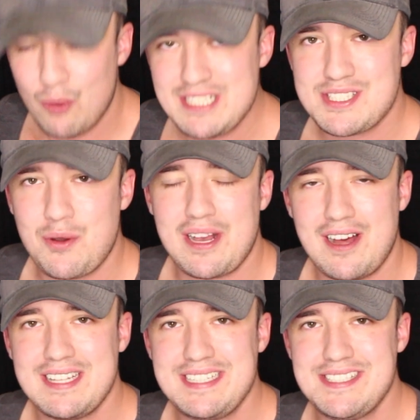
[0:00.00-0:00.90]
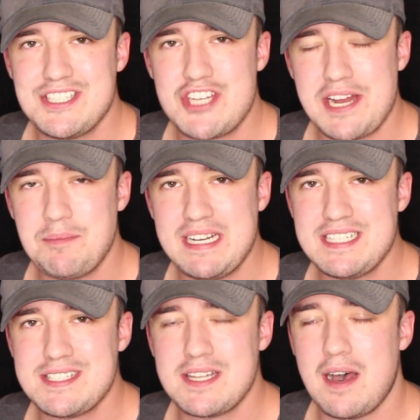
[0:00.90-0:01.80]
What is going on, ladies and gentlemen?
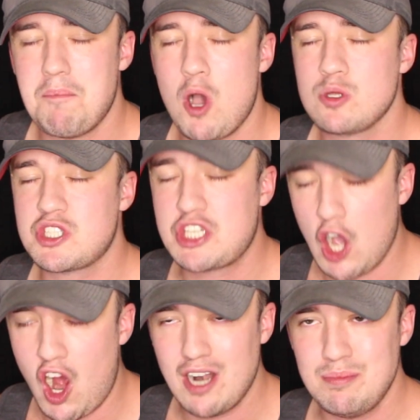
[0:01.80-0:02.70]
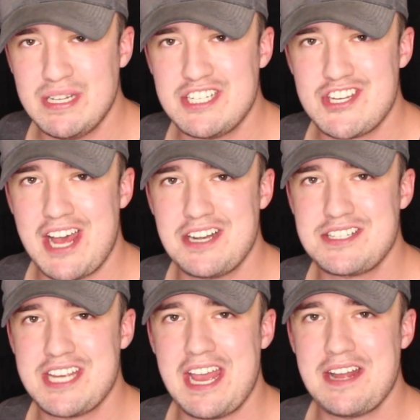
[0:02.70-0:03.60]
It is the most garbage
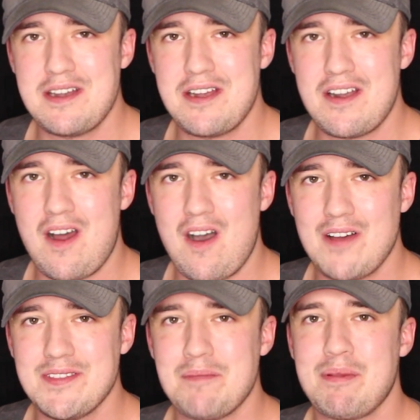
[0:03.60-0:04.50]
entertainer on the